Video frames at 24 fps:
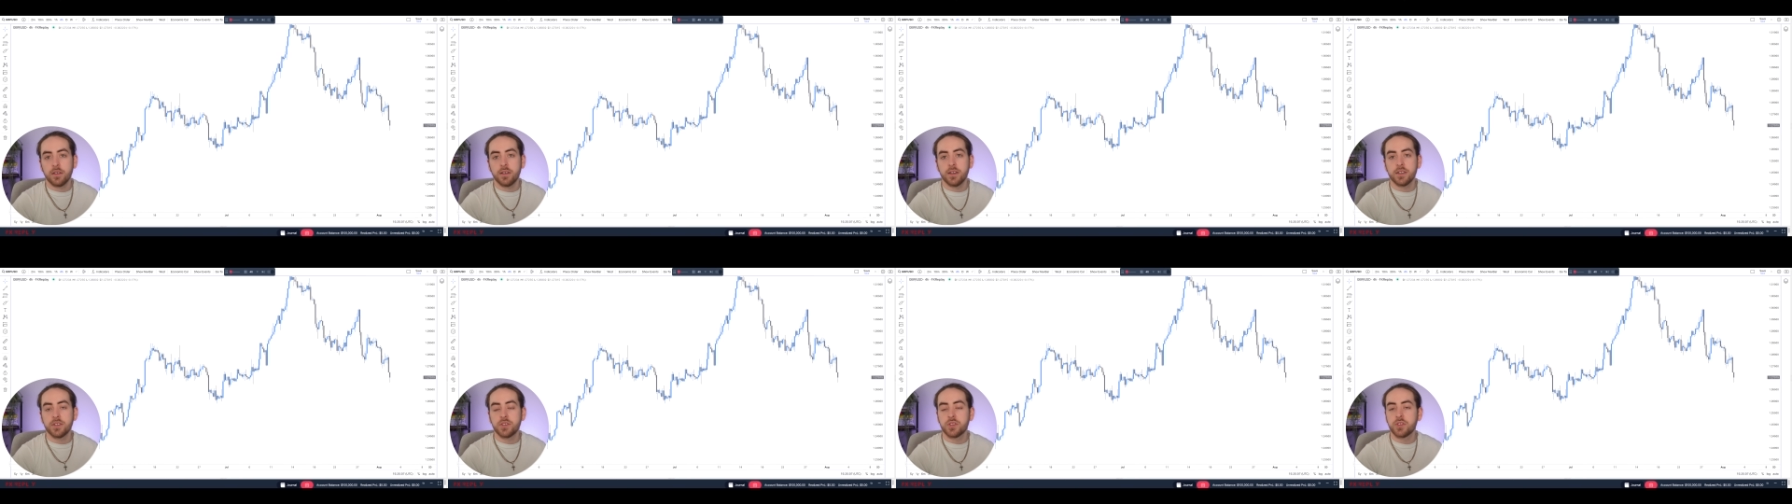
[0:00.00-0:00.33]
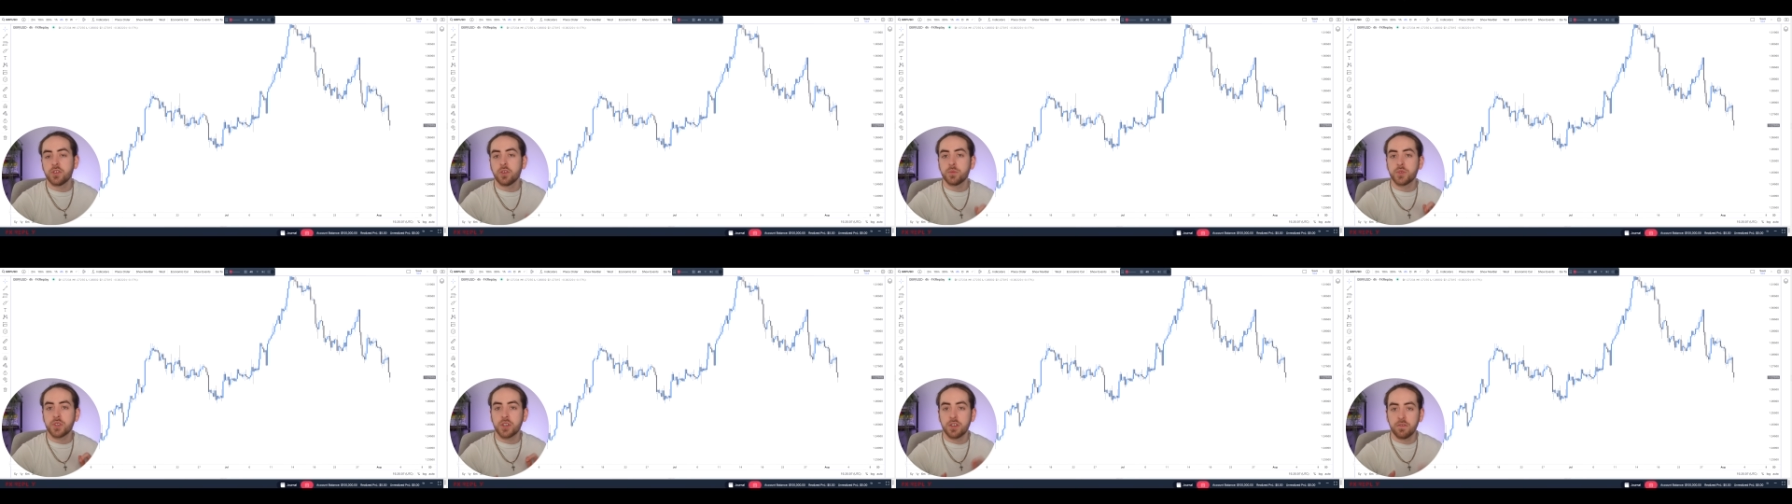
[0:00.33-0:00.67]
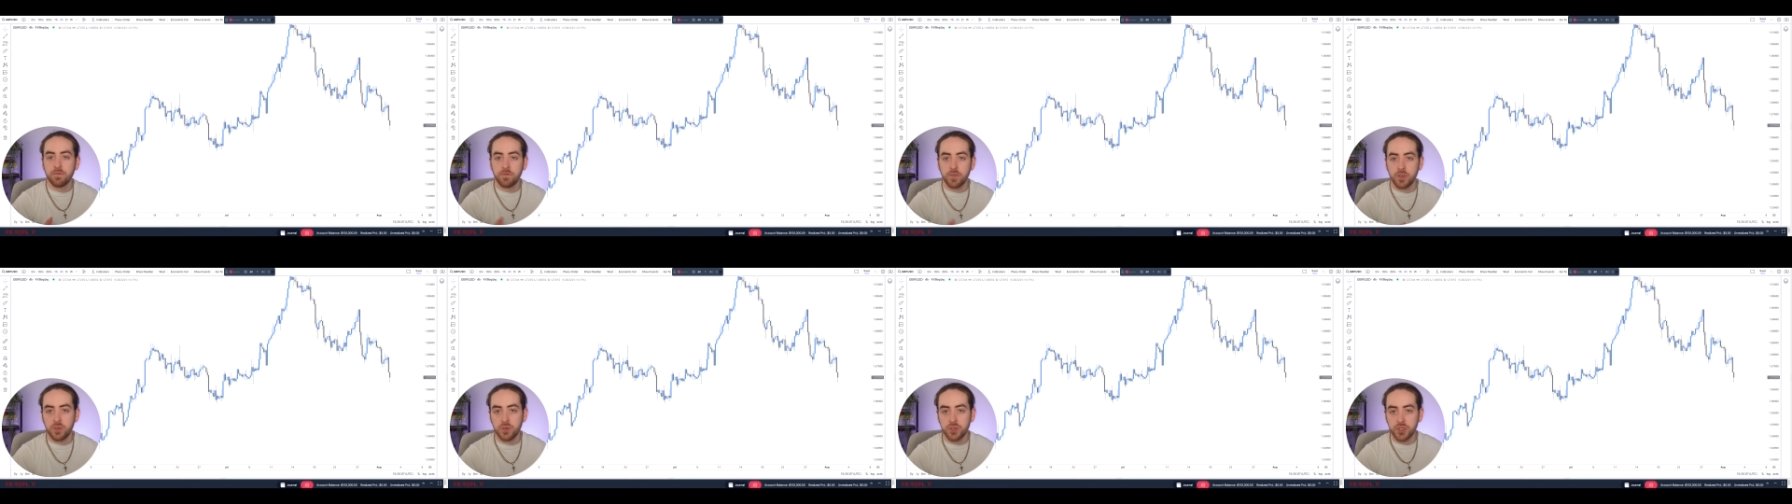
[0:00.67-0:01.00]
It stops
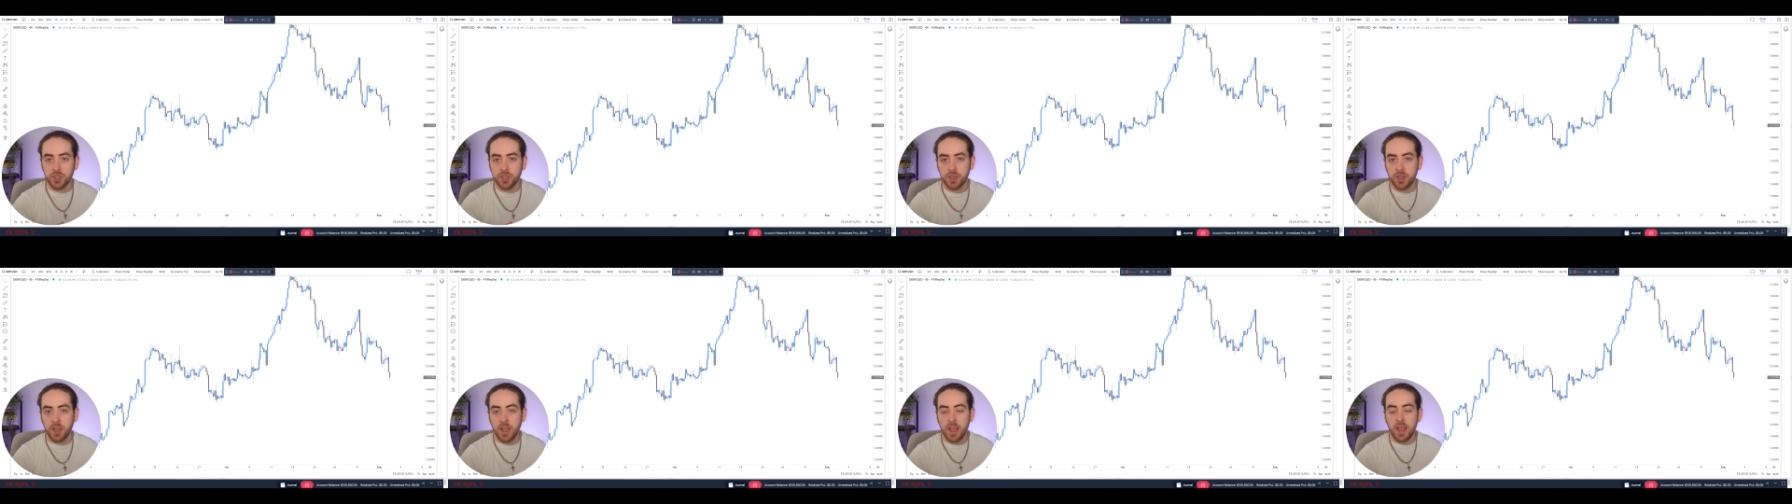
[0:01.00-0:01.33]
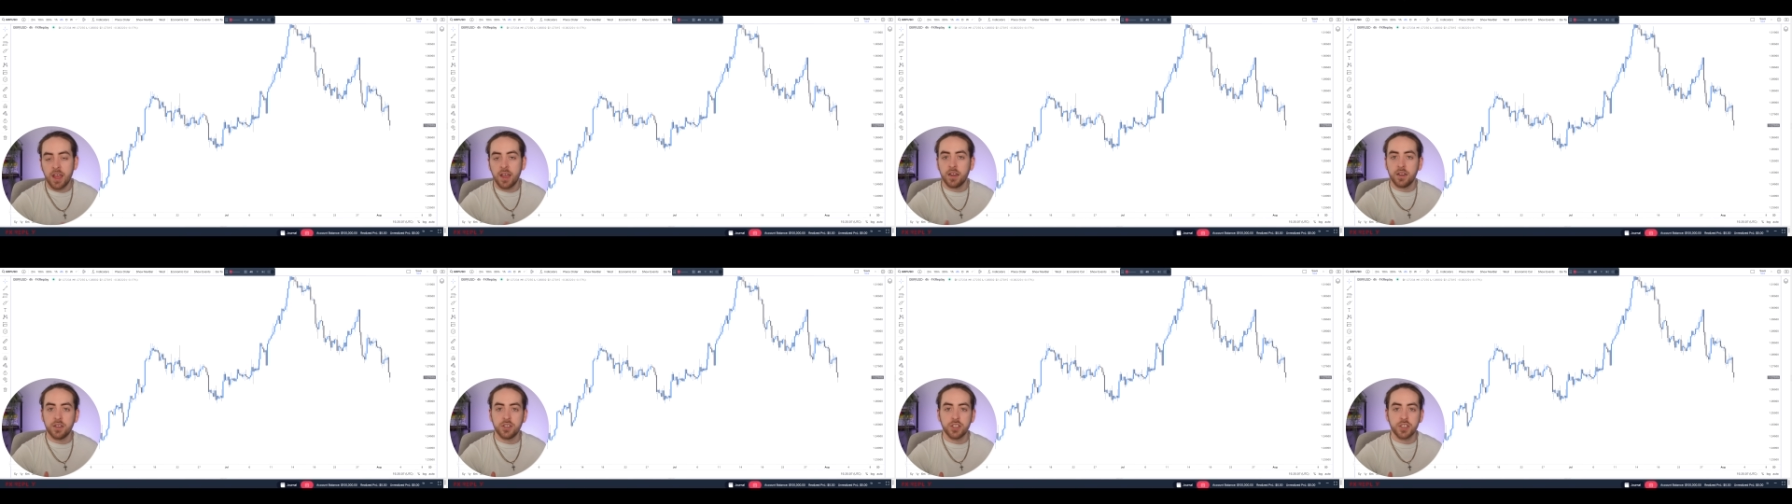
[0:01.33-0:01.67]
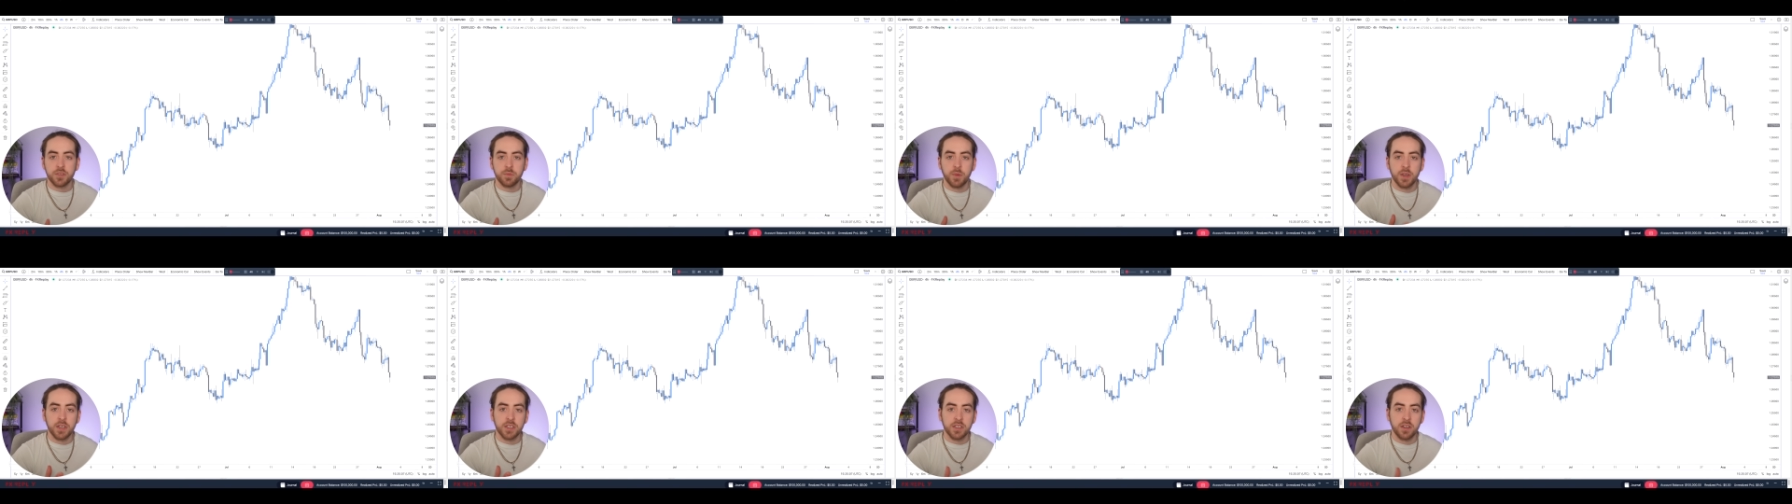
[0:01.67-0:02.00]
confusion and it
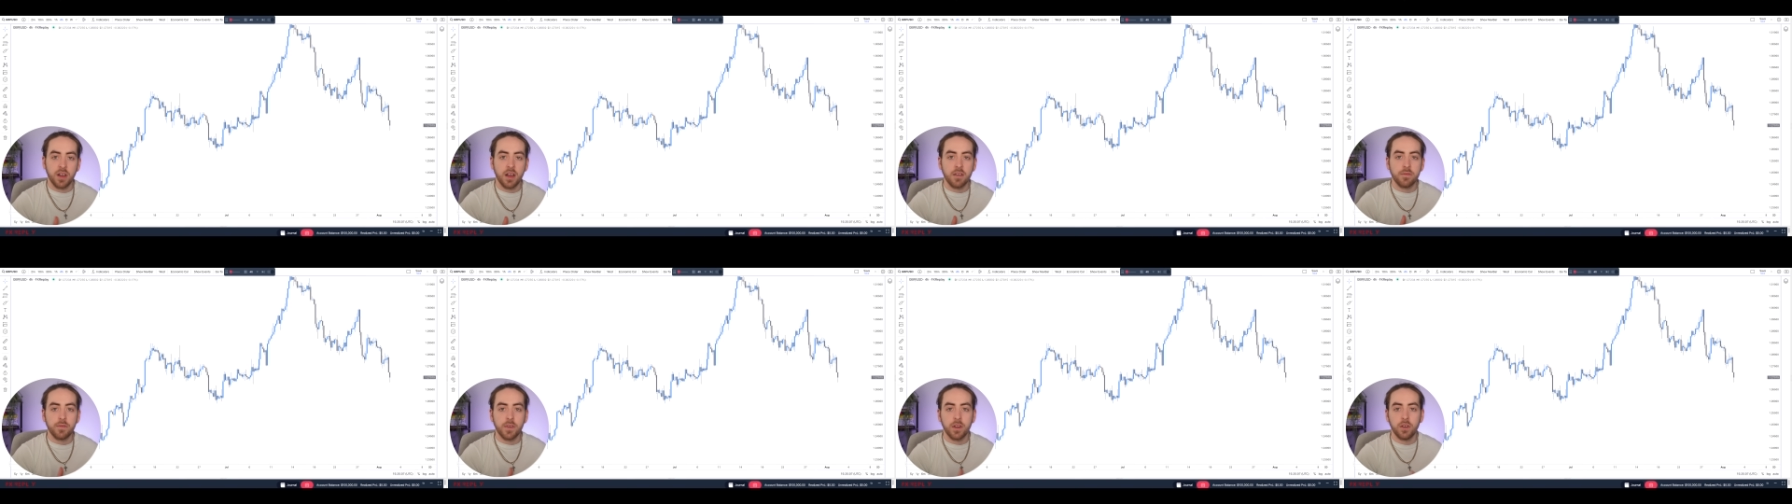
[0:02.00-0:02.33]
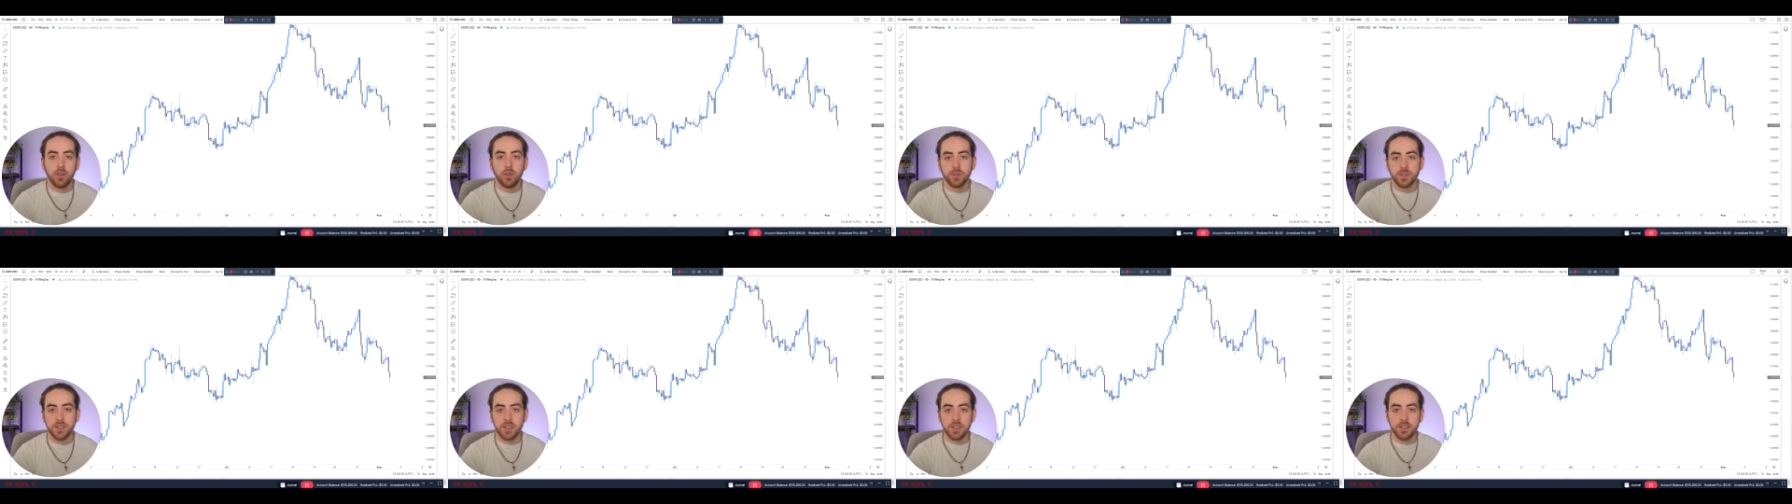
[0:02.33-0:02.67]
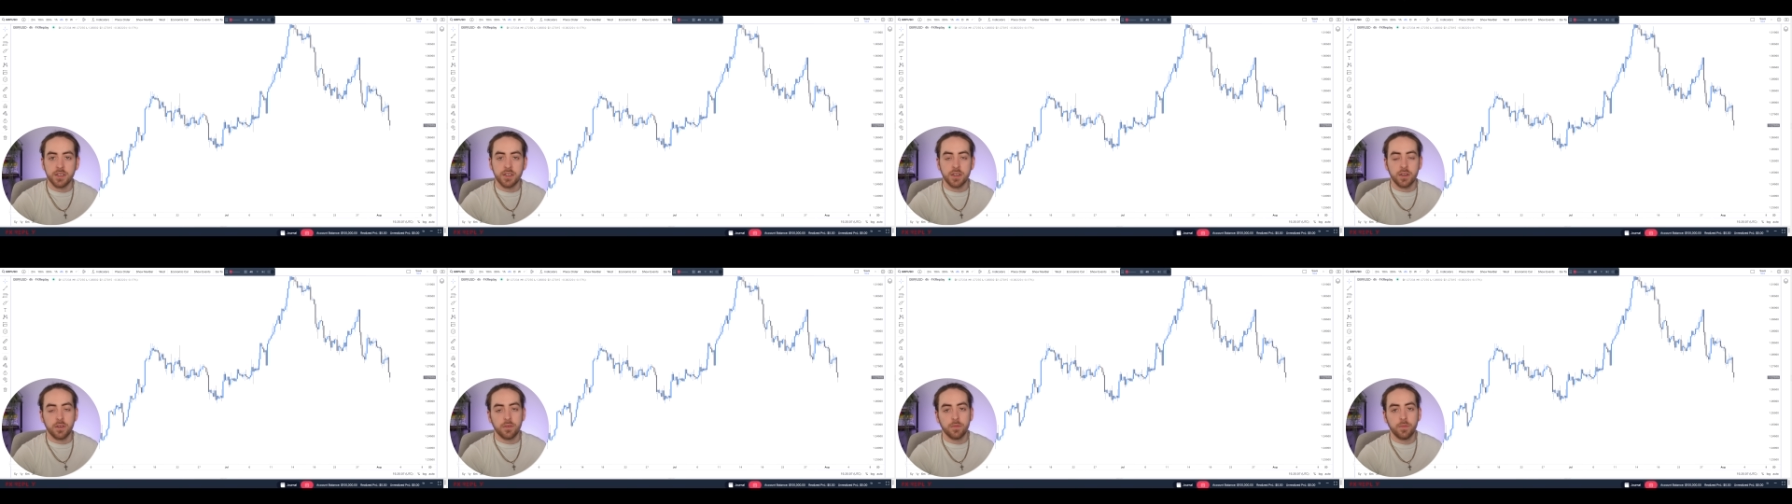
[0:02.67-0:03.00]
just makes life a lot
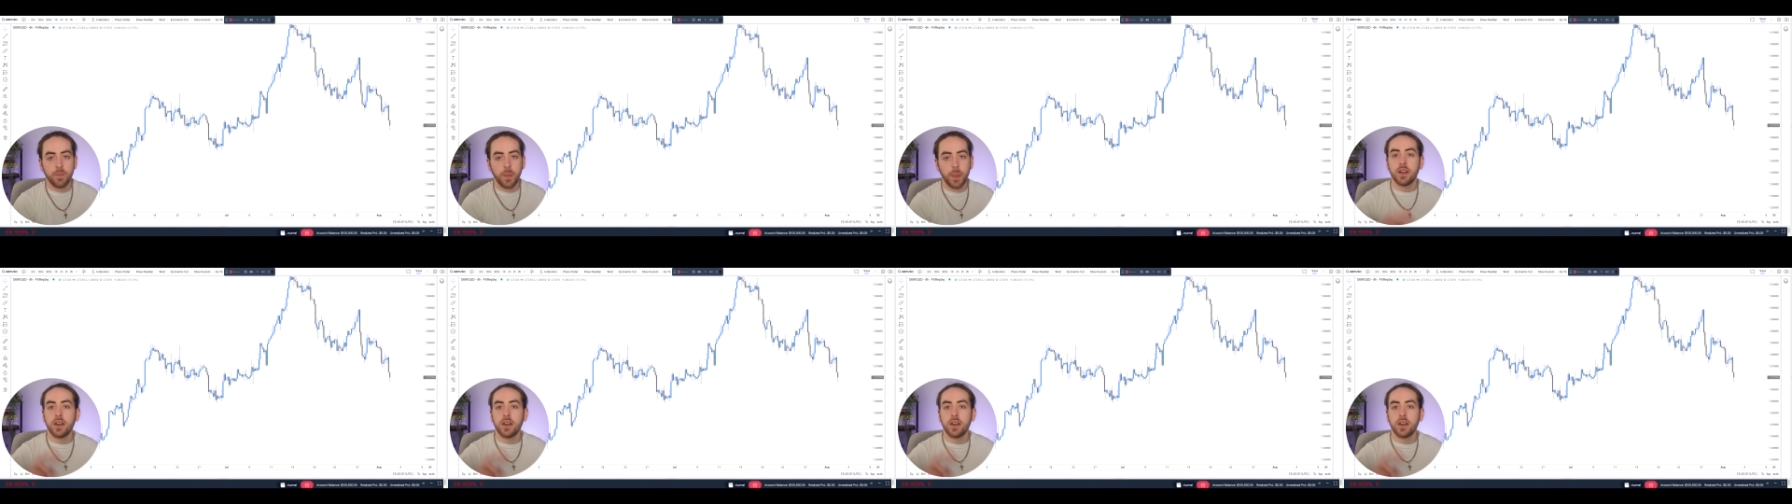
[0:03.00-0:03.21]
easier.